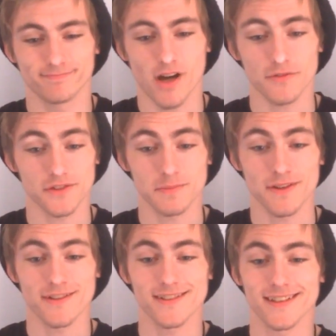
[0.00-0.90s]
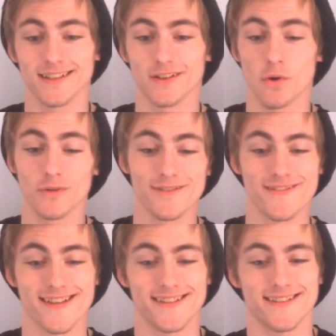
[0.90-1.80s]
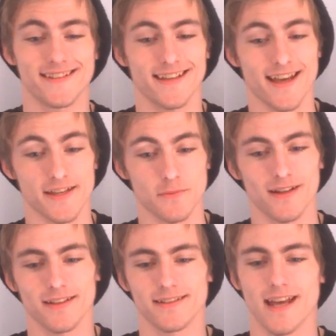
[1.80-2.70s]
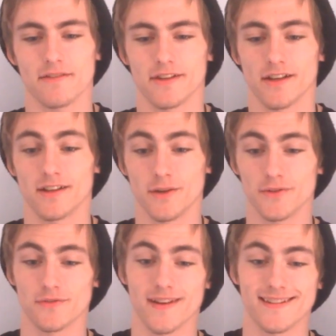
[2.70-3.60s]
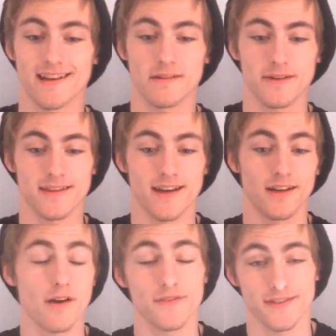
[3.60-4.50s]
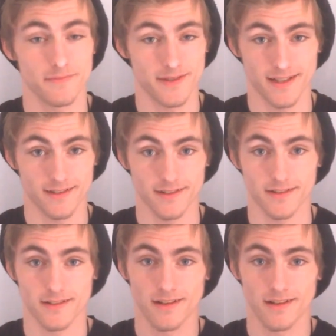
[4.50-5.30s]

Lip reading: After experiencing all of this, as well as having a close friend tell me that enough isn't being done